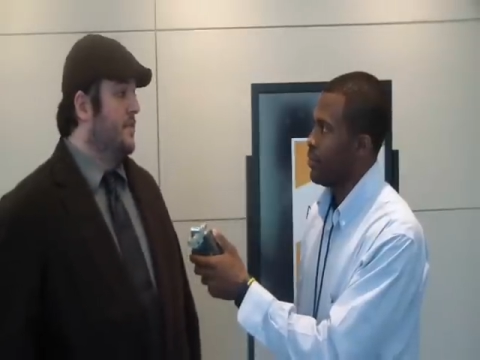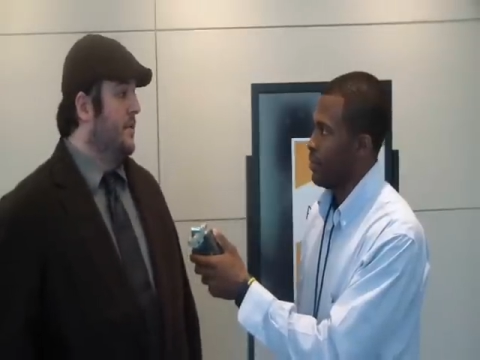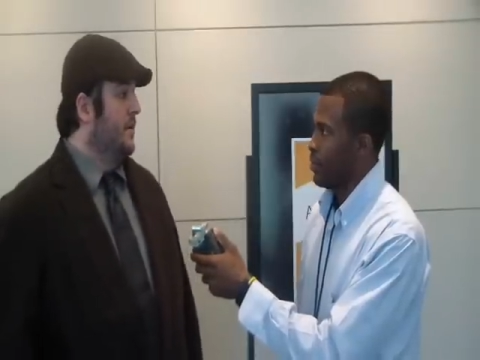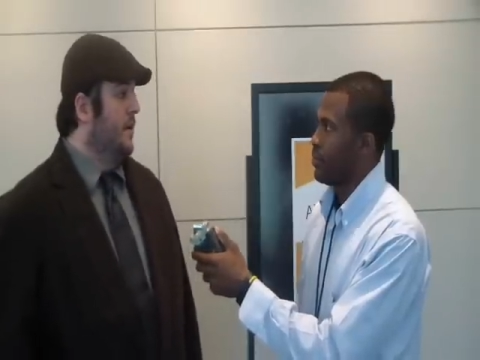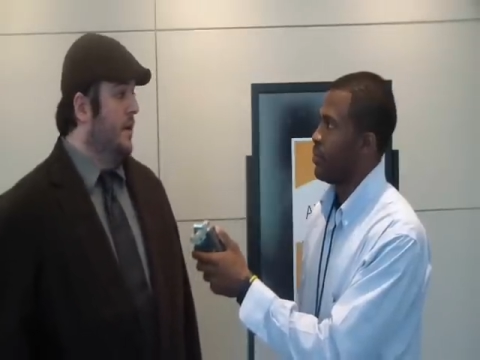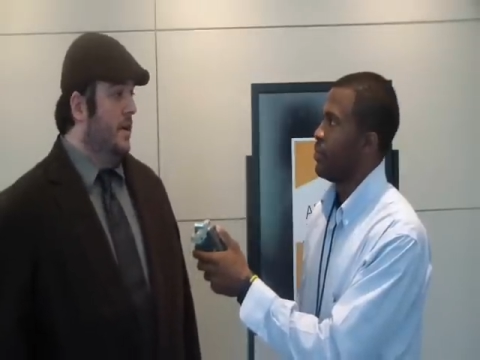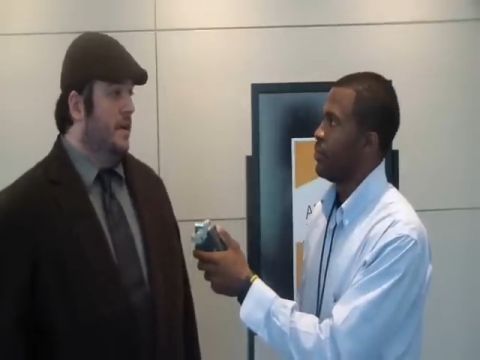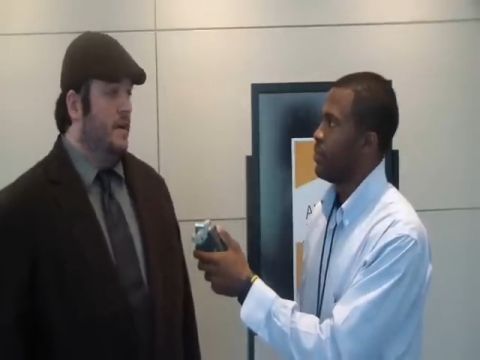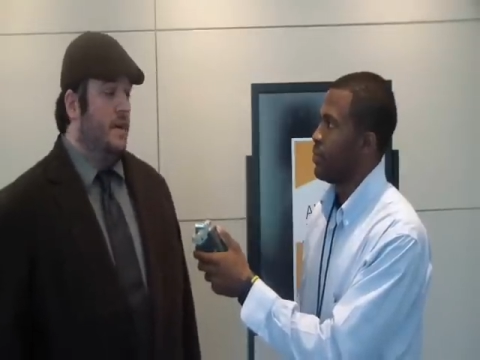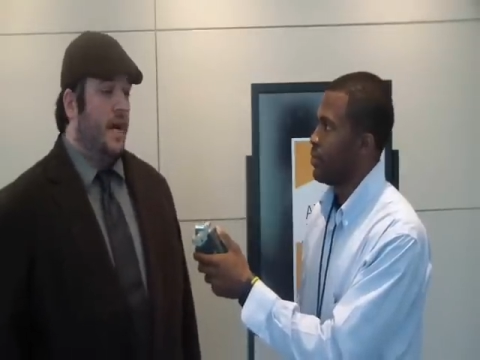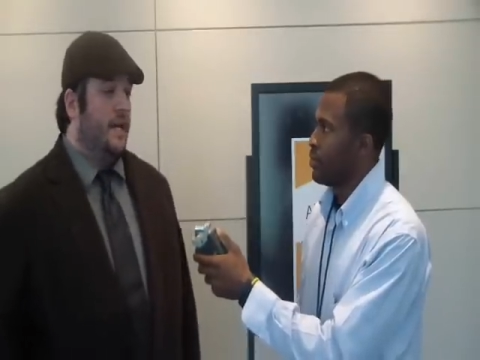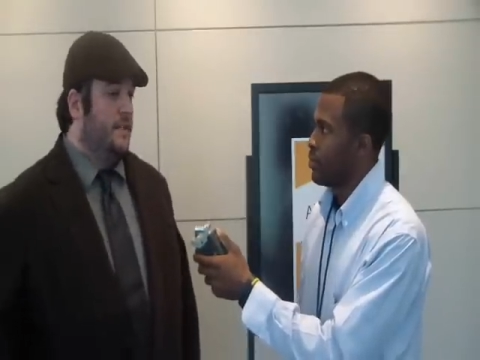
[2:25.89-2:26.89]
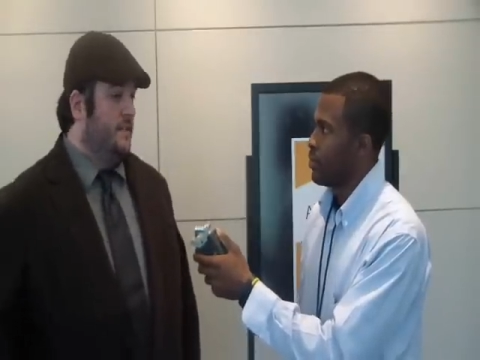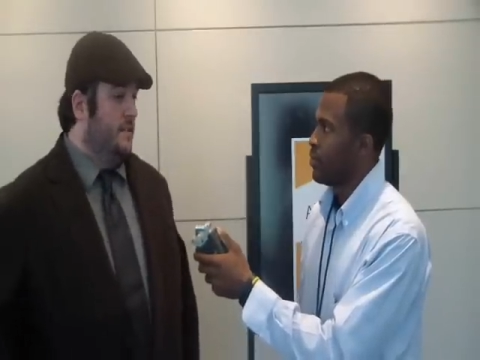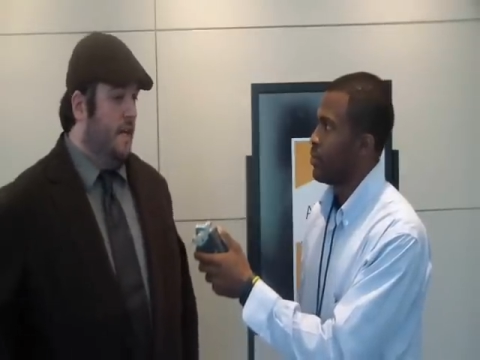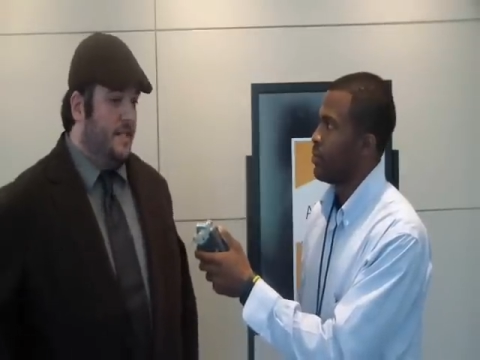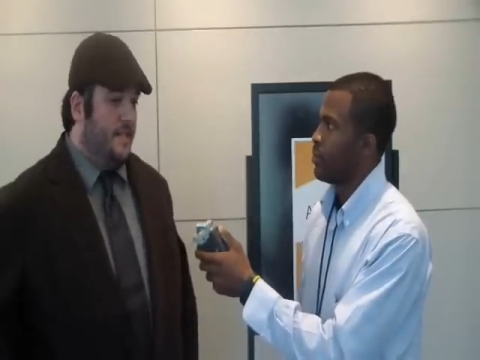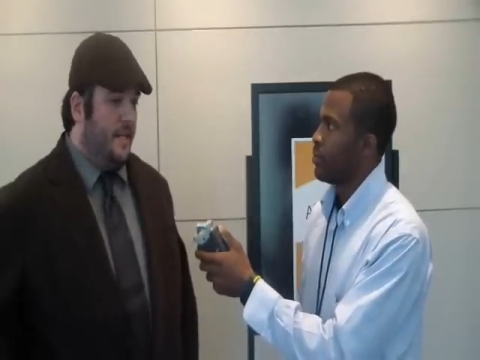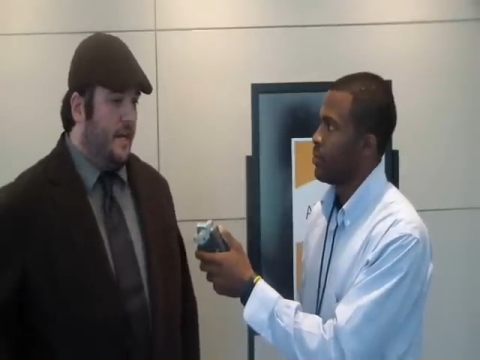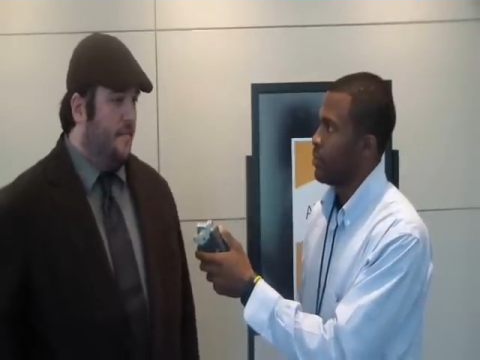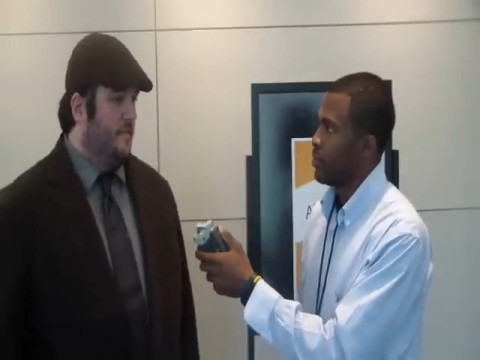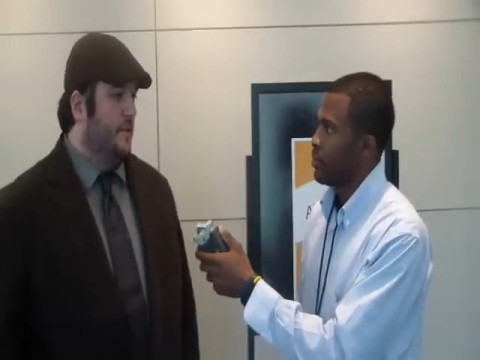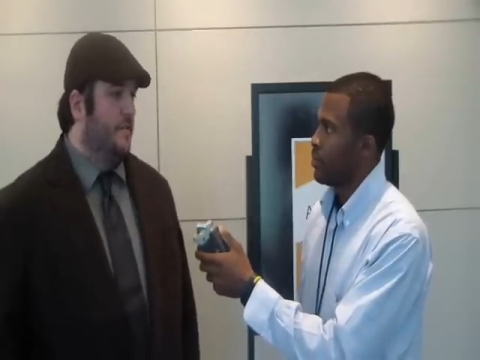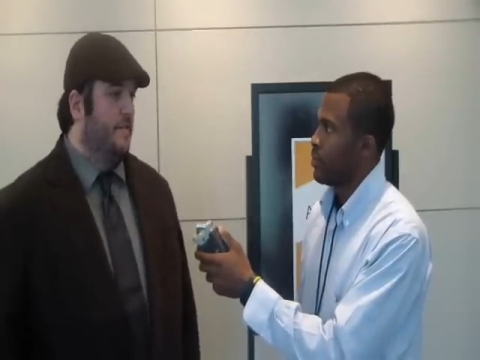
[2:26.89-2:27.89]
Speaker 1: That's where I I
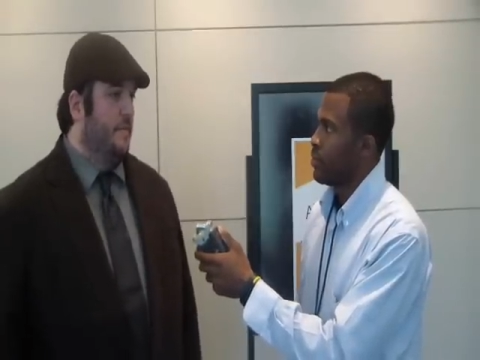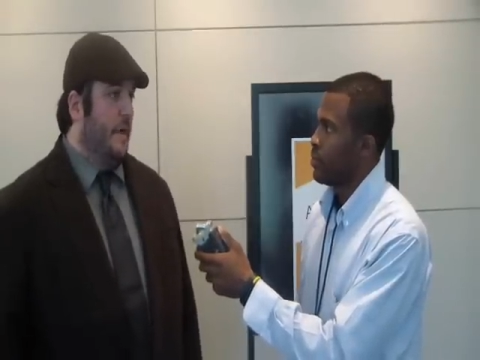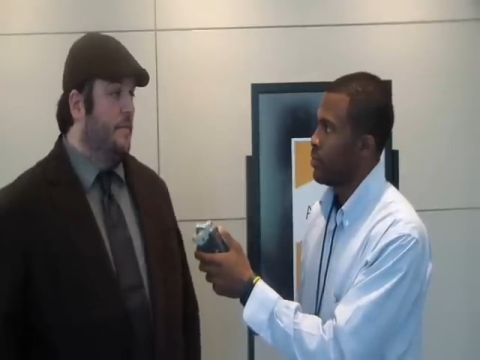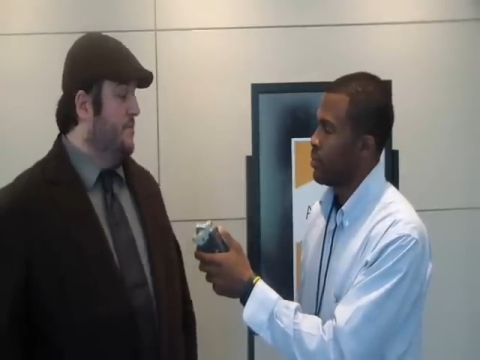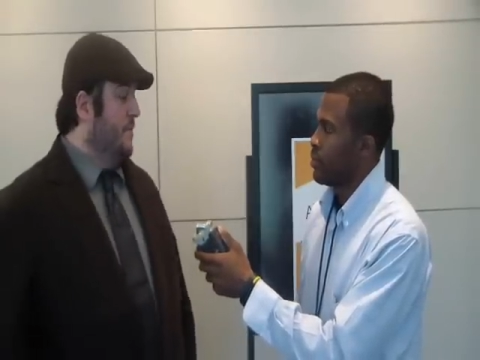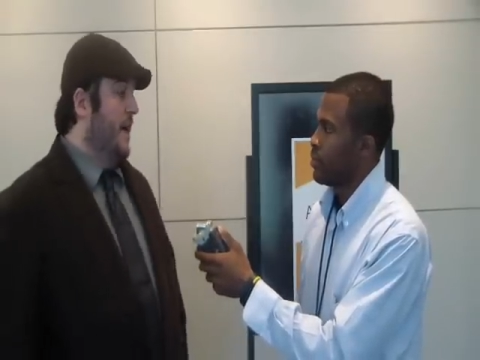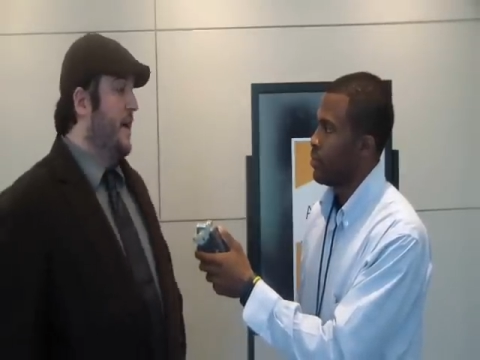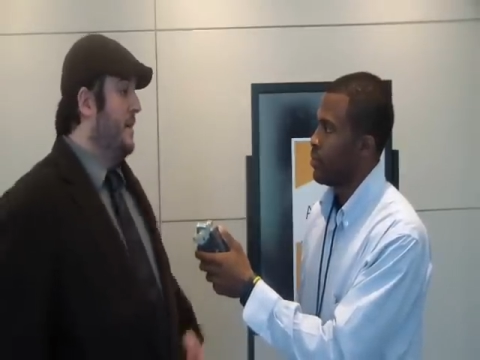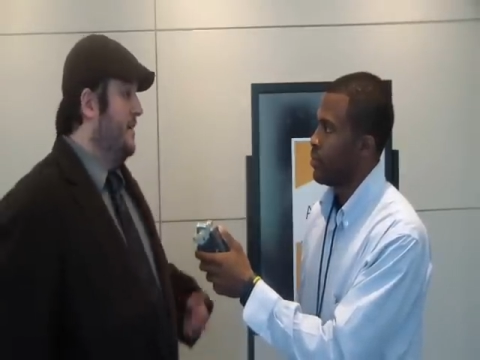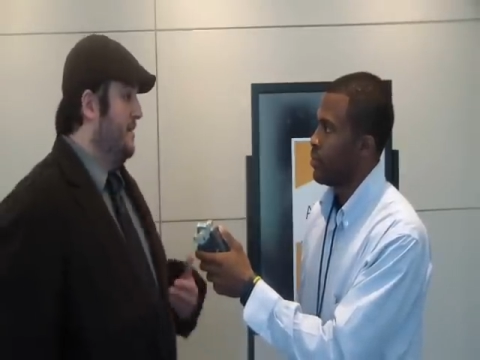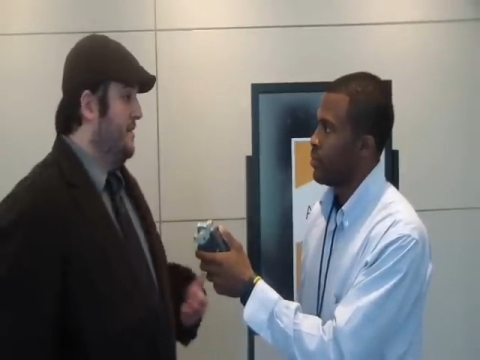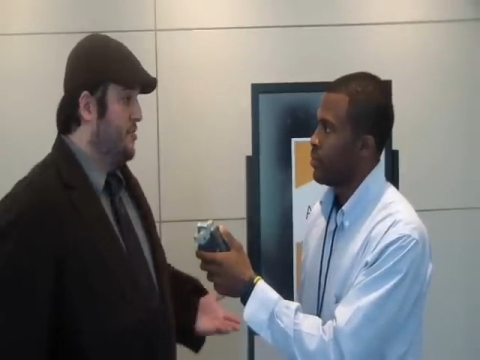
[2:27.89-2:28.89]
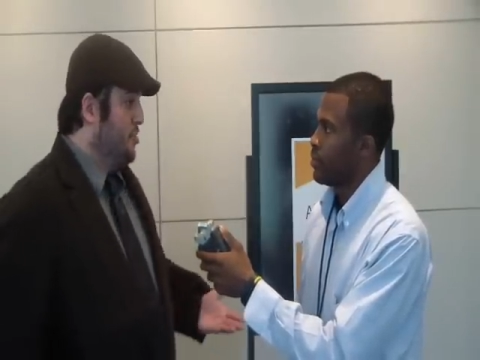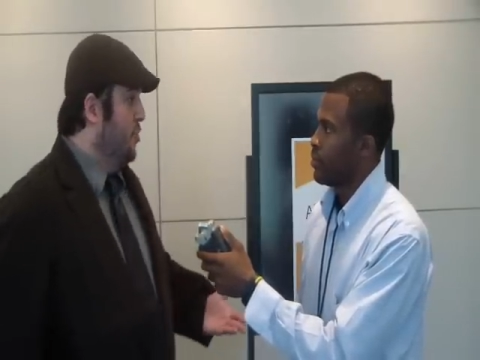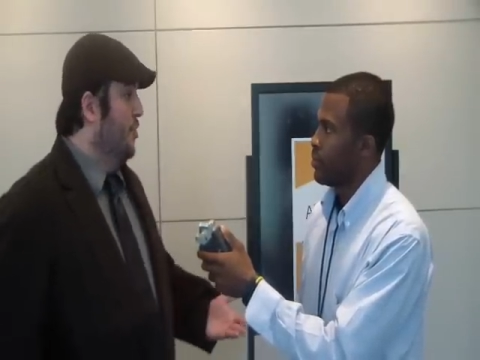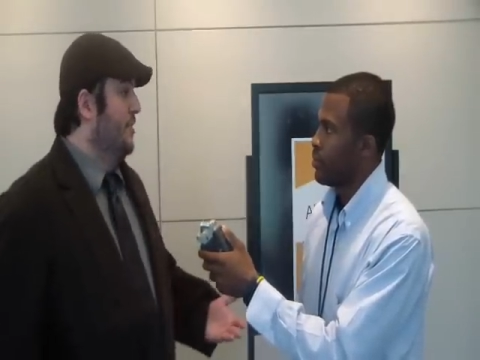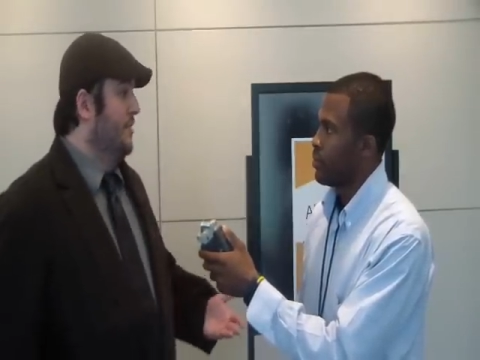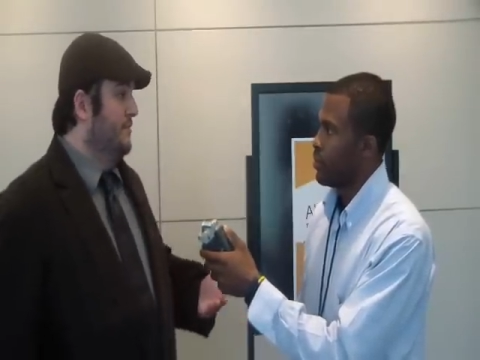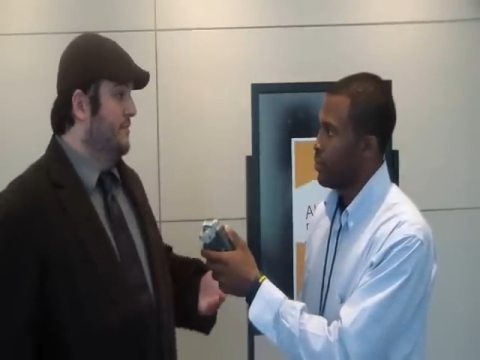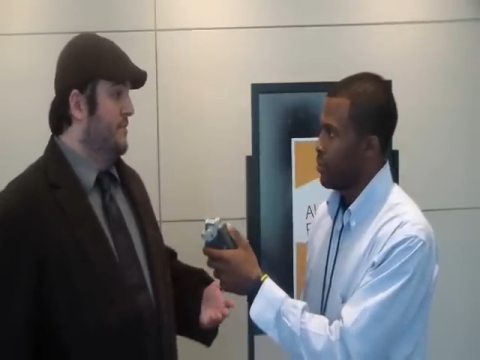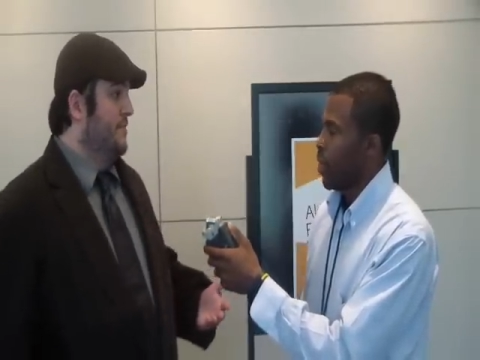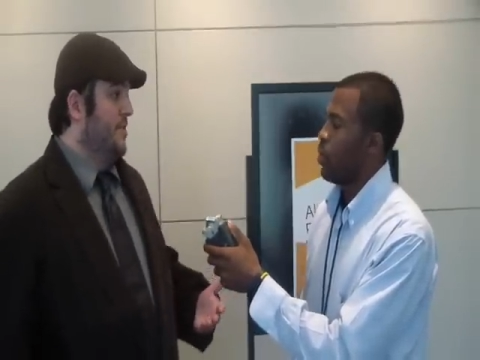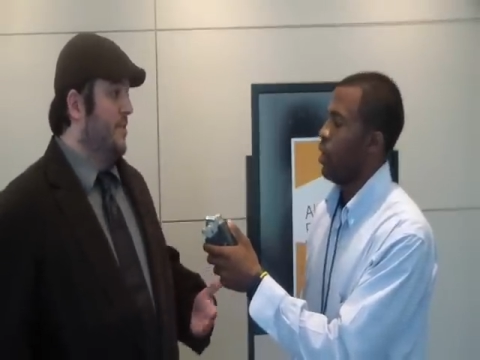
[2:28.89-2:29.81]
take everything from. That was my school.